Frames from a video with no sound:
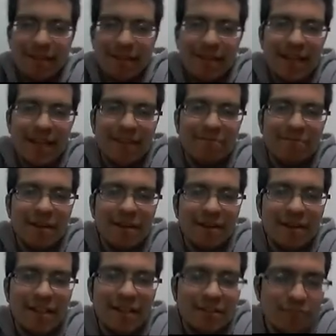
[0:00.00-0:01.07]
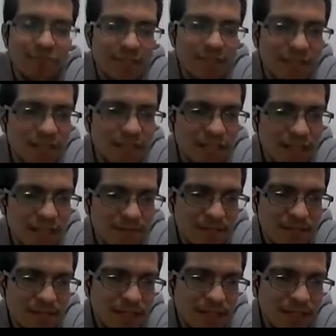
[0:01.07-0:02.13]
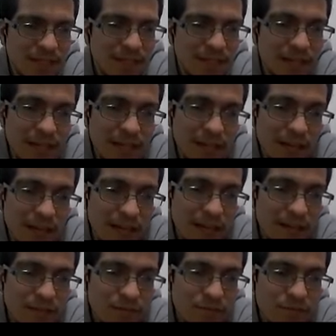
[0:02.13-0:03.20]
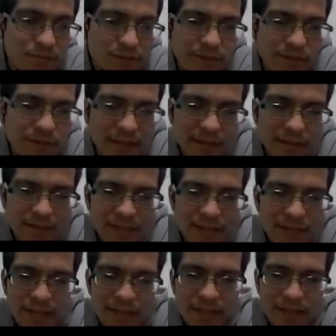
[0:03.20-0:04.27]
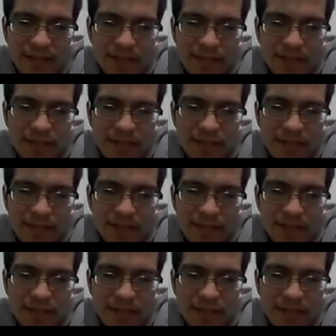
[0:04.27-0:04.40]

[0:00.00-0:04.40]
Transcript: have very interesting shapes. And we believe this is